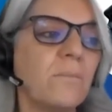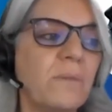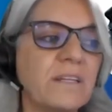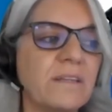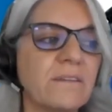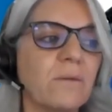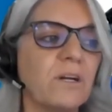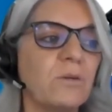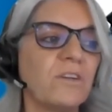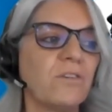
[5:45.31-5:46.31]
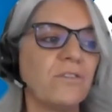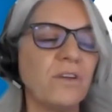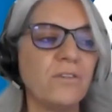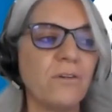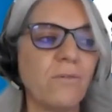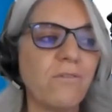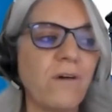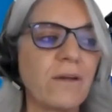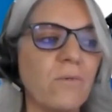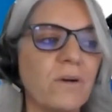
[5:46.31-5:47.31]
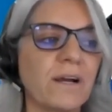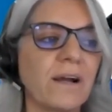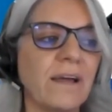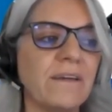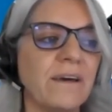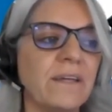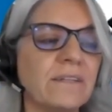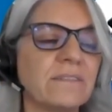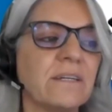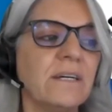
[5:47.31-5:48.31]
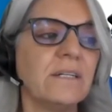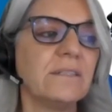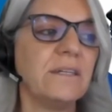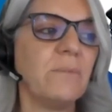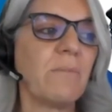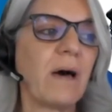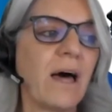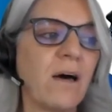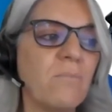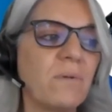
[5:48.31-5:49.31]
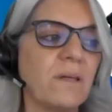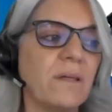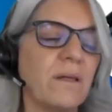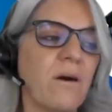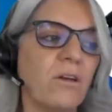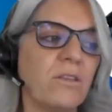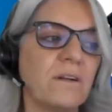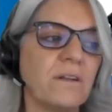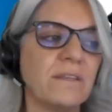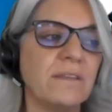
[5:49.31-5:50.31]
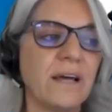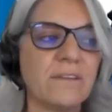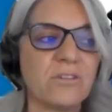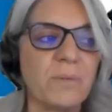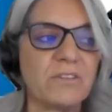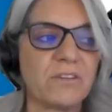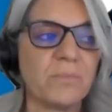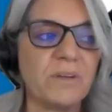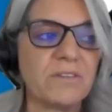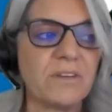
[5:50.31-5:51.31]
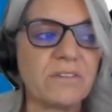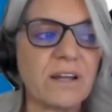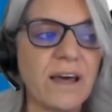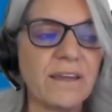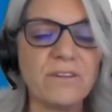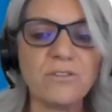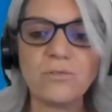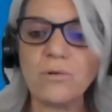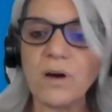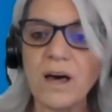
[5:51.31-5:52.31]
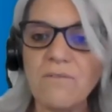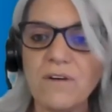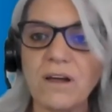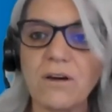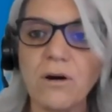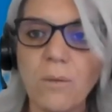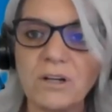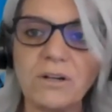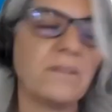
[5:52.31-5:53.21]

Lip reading: Big Data Value Association, Fireware, and Gaia X team up under the Data Spaces Business Alliance to have a common